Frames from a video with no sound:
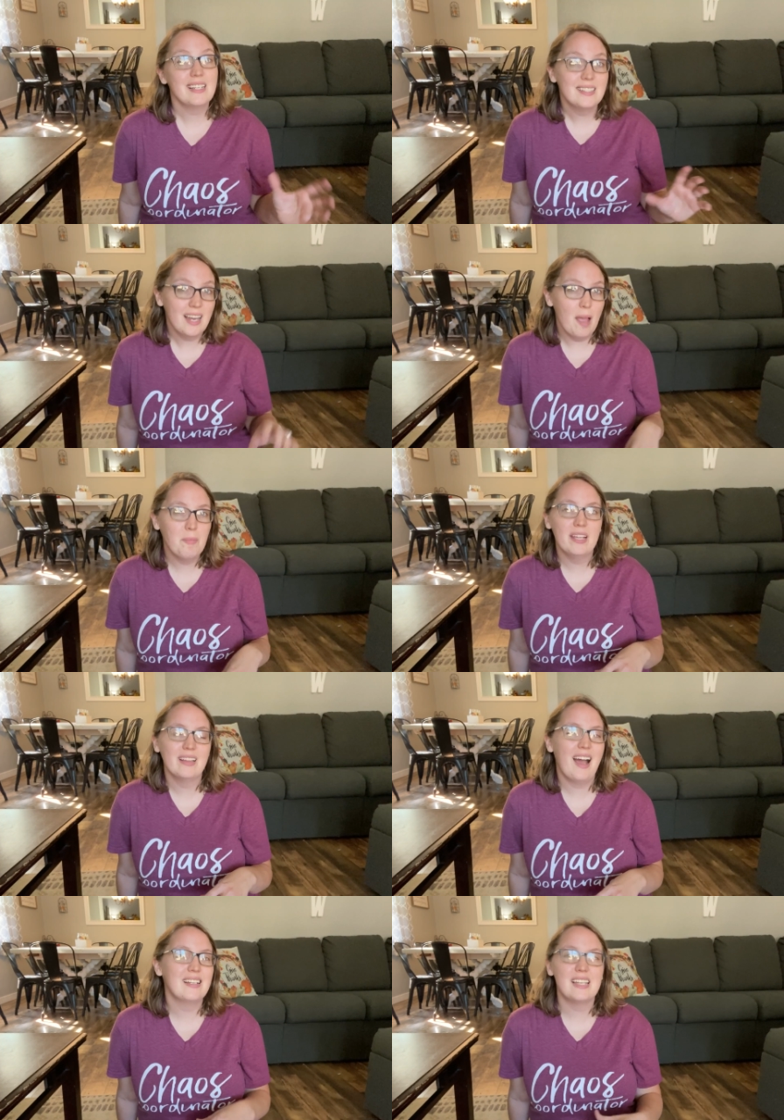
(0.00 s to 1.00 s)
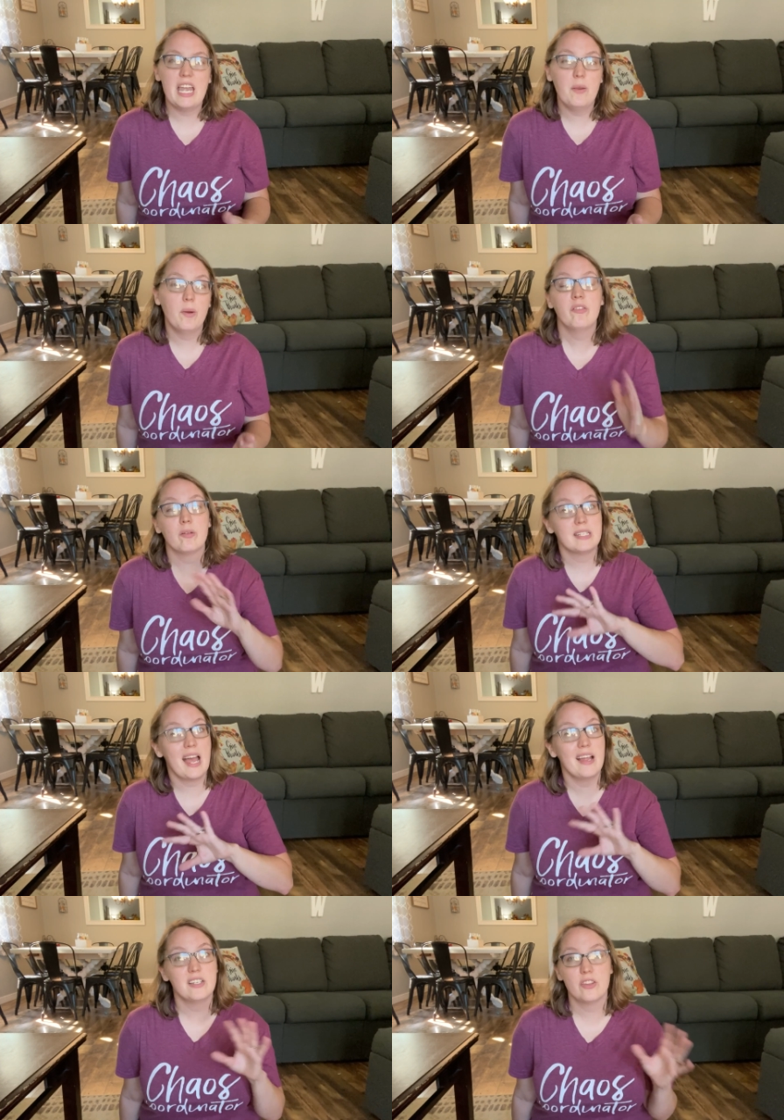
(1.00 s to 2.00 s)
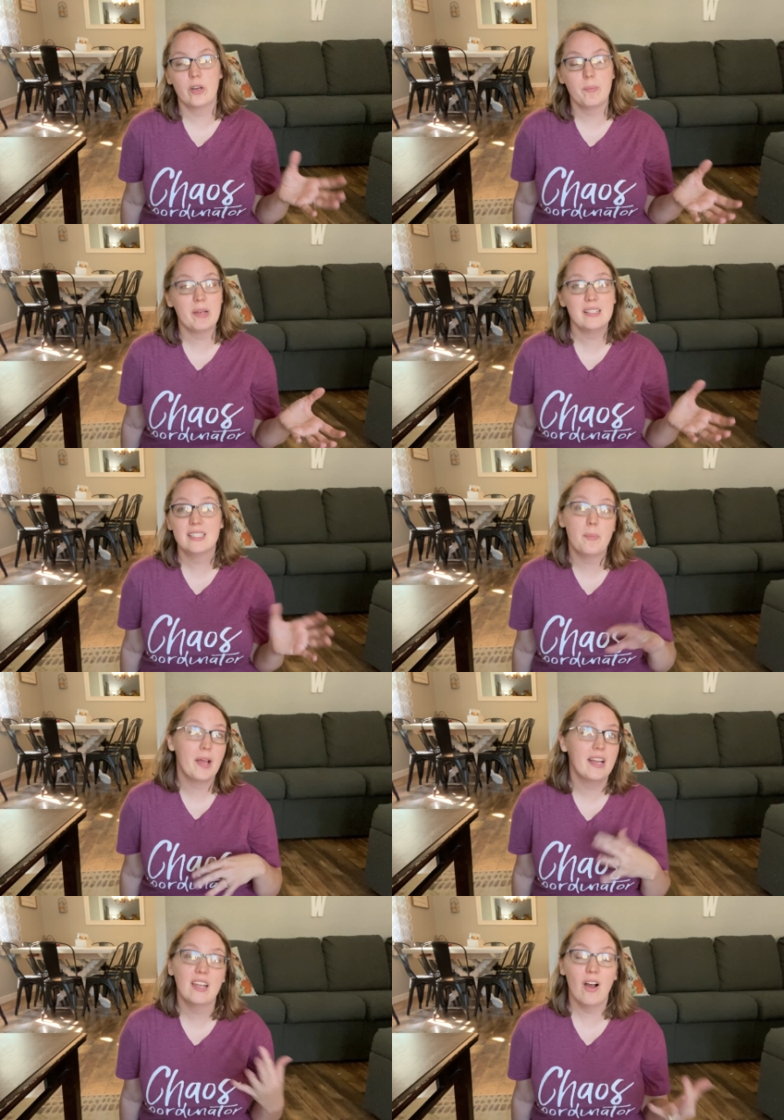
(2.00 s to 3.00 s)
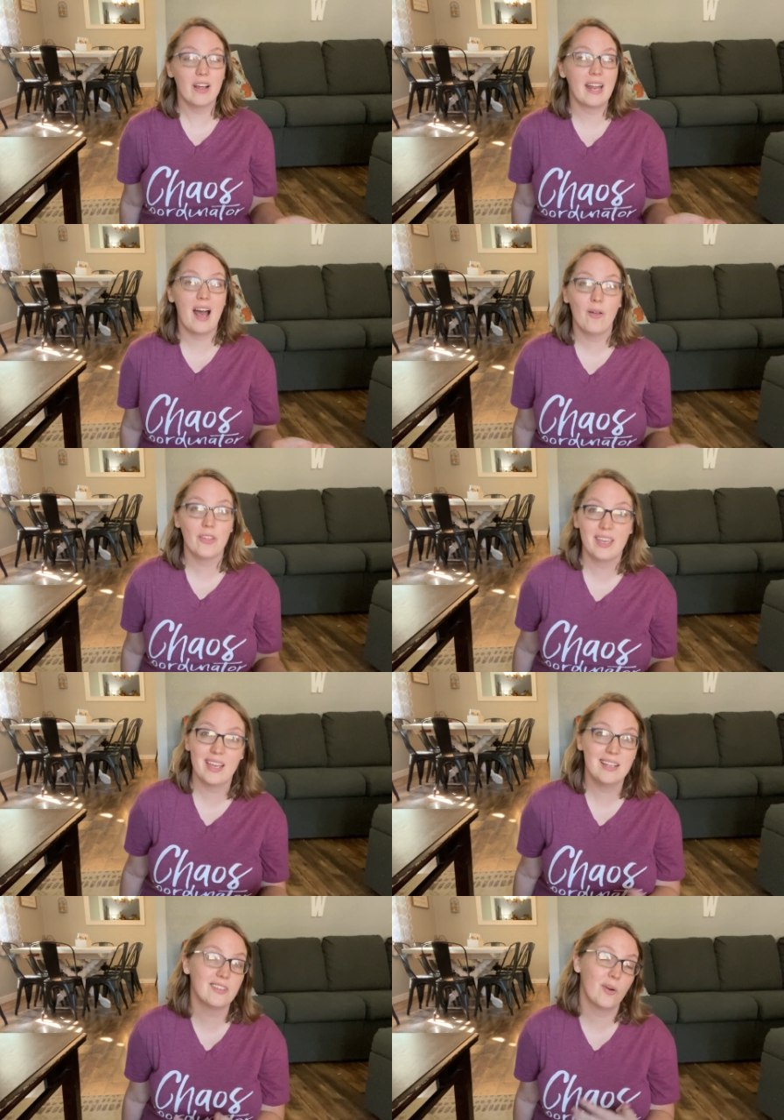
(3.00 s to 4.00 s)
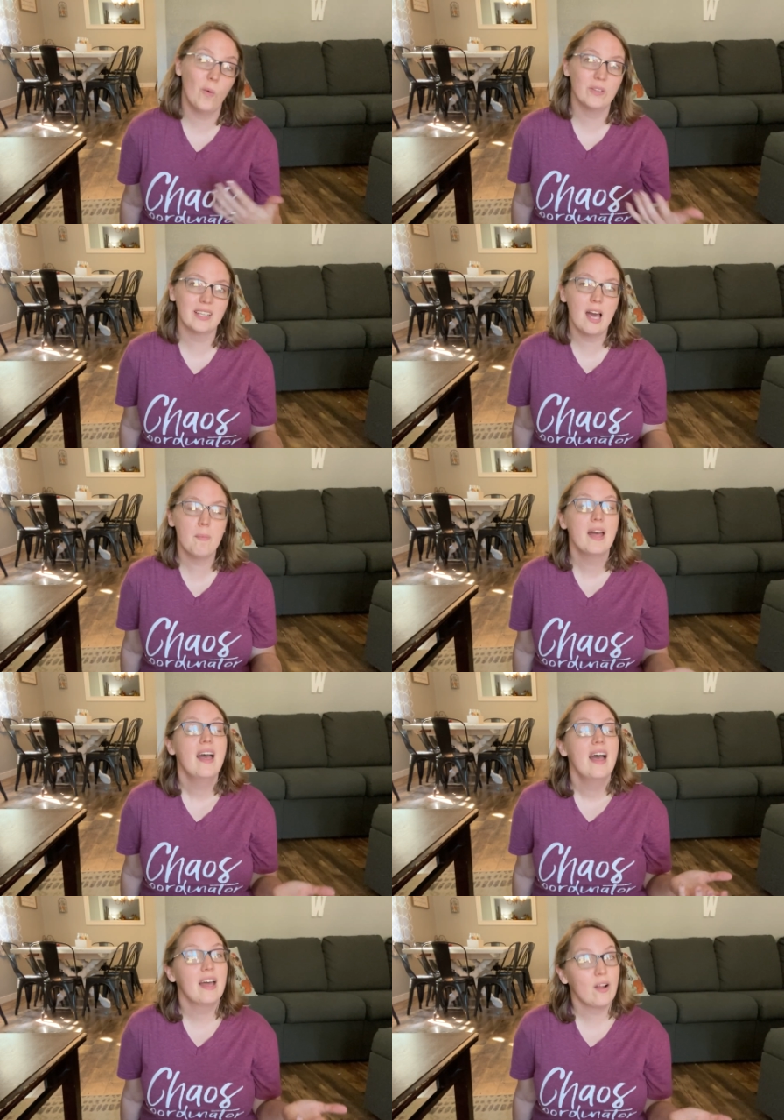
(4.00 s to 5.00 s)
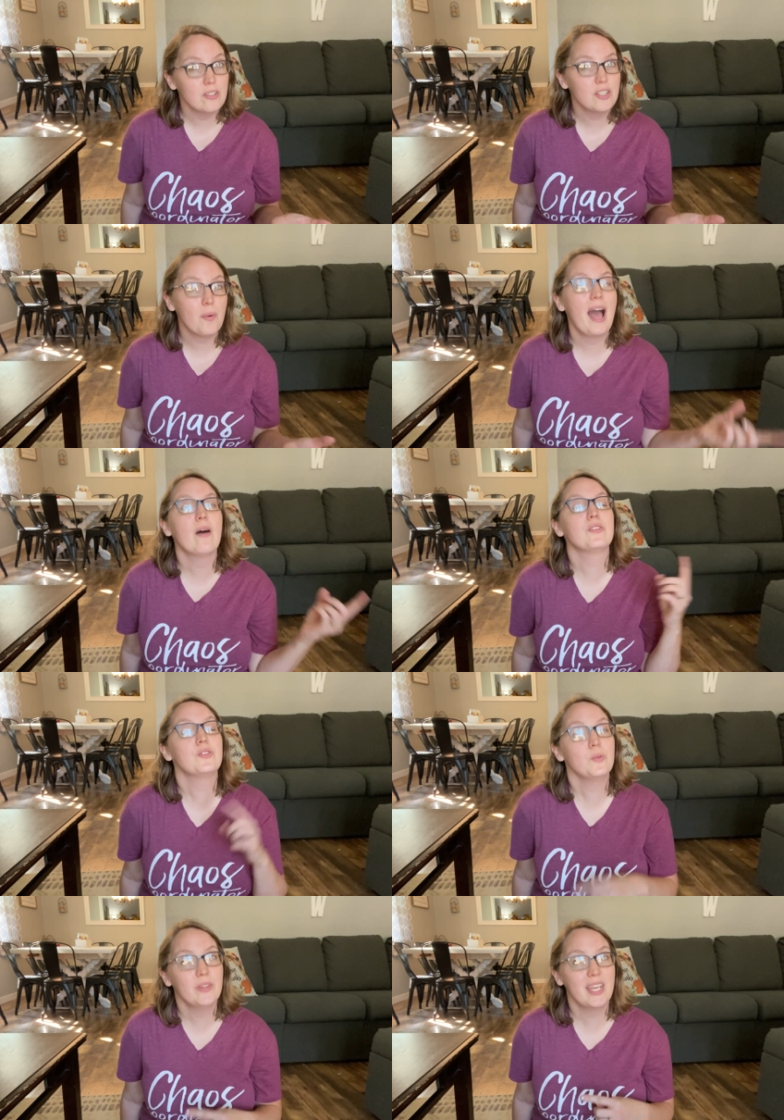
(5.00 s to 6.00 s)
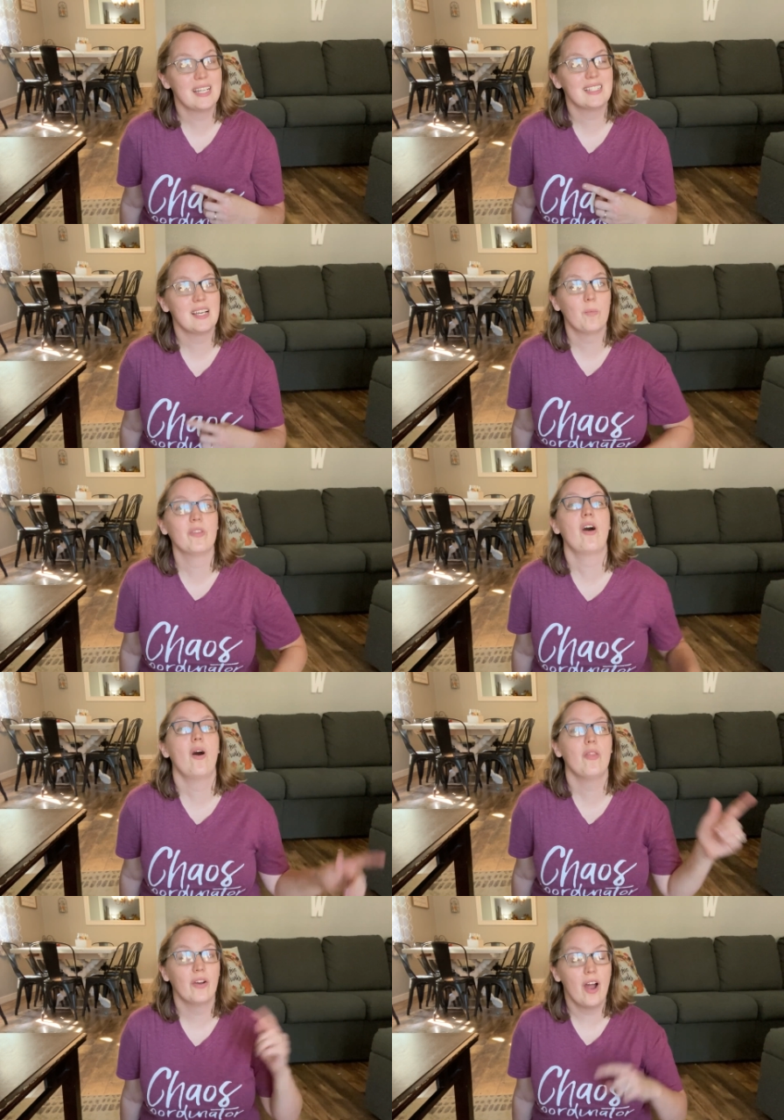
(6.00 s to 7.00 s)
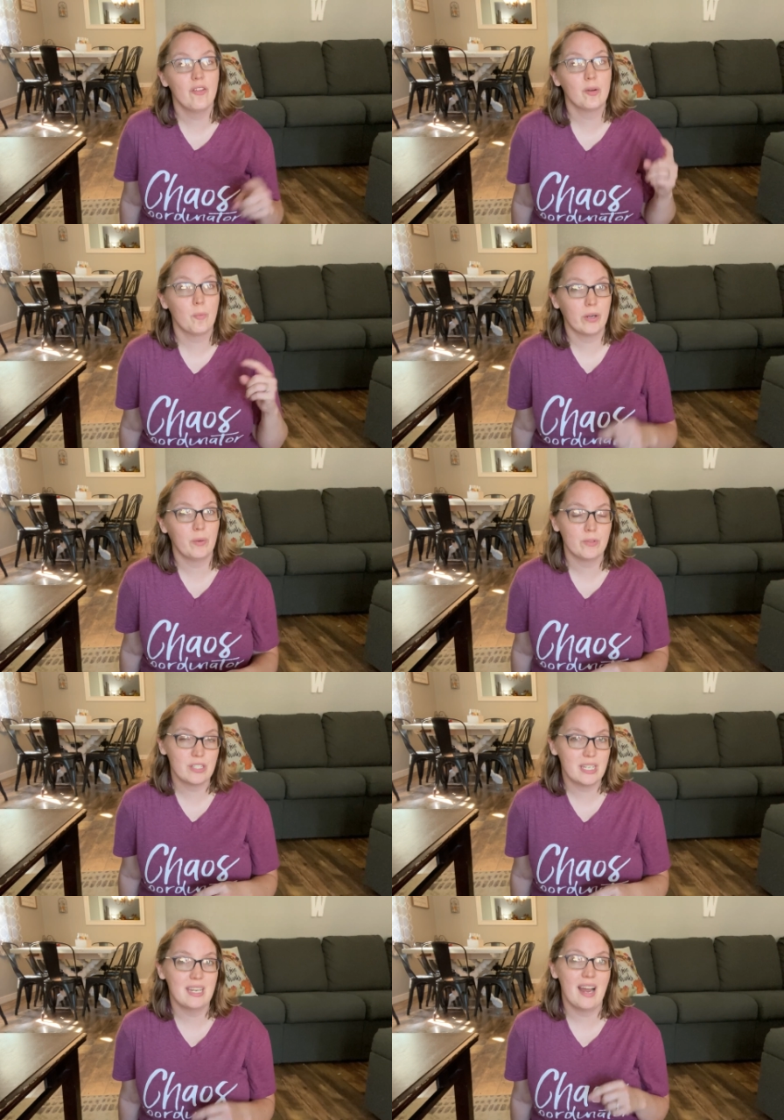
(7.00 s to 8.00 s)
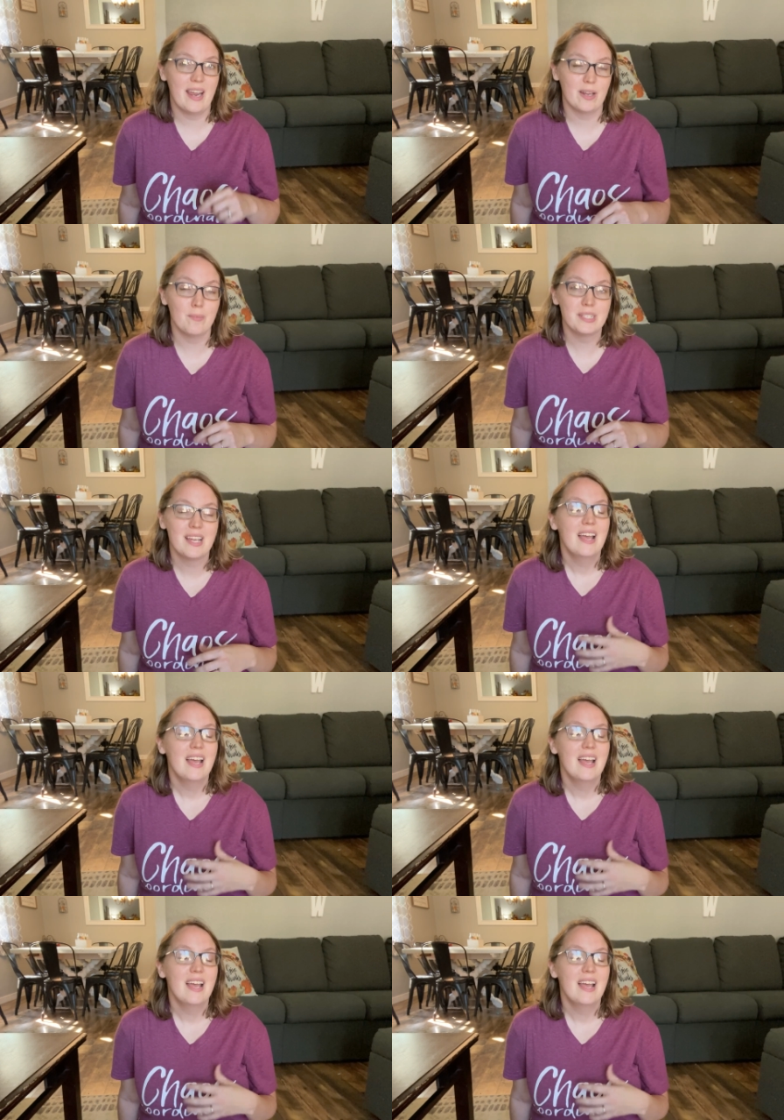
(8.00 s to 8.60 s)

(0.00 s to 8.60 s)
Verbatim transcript: This this time can last anywhere from 10 to 30 minutes depending on how the kids are holding up and also how soon they get done with all their other morning routine items.